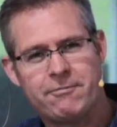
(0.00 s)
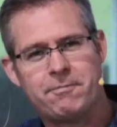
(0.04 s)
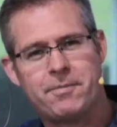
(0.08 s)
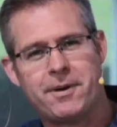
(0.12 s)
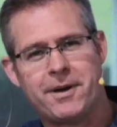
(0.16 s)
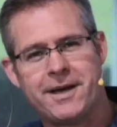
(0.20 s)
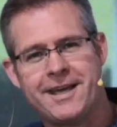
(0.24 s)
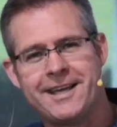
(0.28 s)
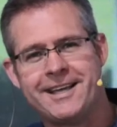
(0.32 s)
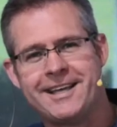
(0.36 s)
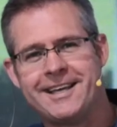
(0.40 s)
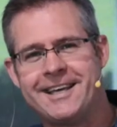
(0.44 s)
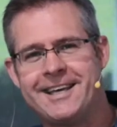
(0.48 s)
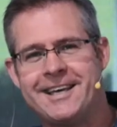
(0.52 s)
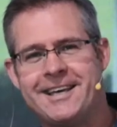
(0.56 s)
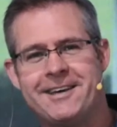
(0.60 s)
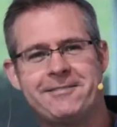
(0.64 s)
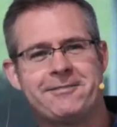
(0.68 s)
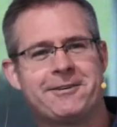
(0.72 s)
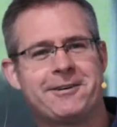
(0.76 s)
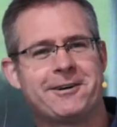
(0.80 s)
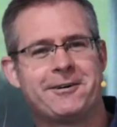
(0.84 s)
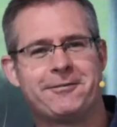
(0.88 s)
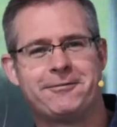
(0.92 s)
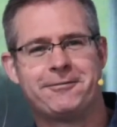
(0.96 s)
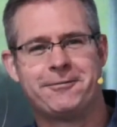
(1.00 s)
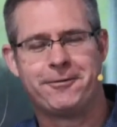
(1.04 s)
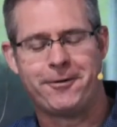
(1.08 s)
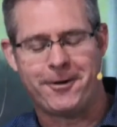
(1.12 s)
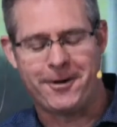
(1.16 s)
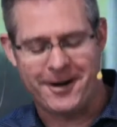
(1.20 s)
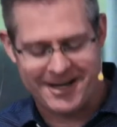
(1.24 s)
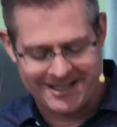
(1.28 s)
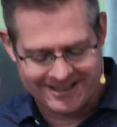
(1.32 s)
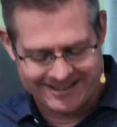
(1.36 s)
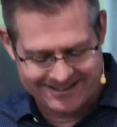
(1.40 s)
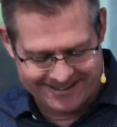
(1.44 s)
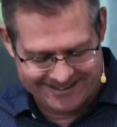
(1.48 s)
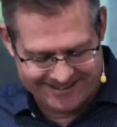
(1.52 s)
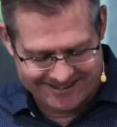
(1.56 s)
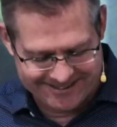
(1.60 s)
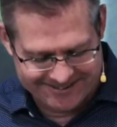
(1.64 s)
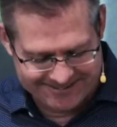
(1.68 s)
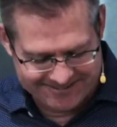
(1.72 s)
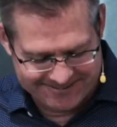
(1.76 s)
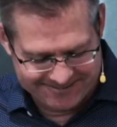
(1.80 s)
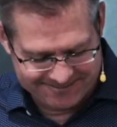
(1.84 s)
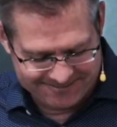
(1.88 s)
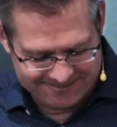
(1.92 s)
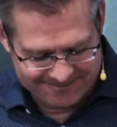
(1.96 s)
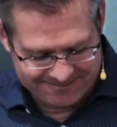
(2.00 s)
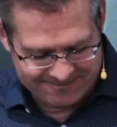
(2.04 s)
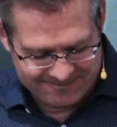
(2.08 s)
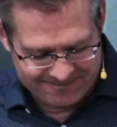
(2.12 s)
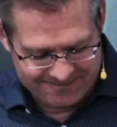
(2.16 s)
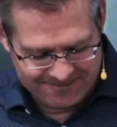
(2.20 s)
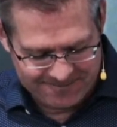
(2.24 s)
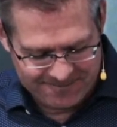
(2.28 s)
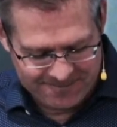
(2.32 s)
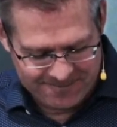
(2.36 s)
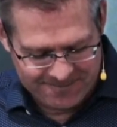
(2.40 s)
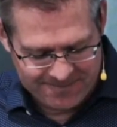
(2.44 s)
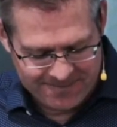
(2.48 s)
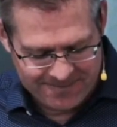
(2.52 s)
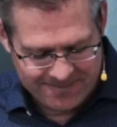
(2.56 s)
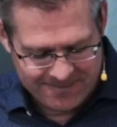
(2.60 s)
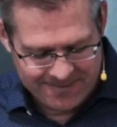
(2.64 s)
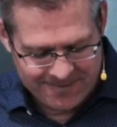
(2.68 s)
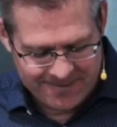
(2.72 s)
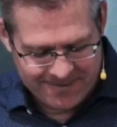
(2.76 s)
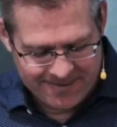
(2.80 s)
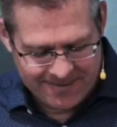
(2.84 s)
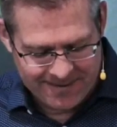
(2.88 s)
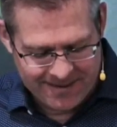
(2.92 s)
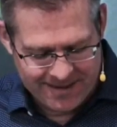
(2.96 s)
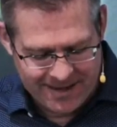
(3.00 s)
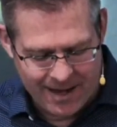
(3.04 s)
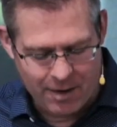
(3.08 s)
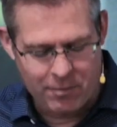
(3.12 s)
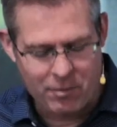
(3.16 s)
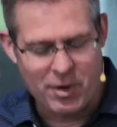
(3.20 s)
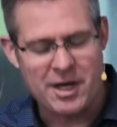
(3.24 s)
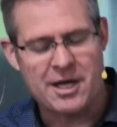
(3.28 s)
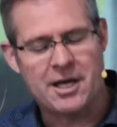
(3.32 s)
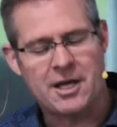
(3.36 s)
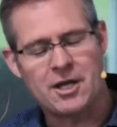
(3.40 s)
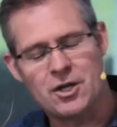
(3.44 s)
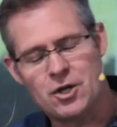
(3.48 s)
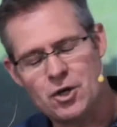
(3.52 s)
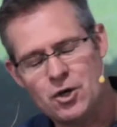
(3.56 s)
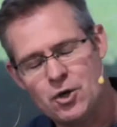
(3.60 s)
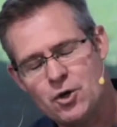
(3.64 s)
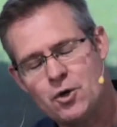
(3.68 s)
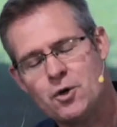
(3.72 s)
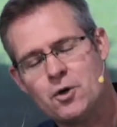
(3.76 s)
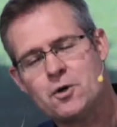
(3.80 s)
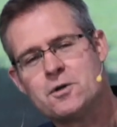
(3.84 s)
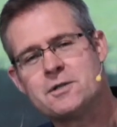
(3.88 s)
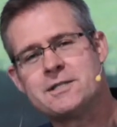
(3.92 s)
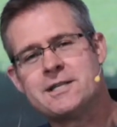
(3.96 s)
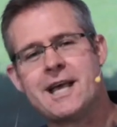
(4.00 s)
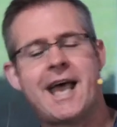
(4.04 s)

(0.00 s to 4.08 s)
been given a voice. And we can use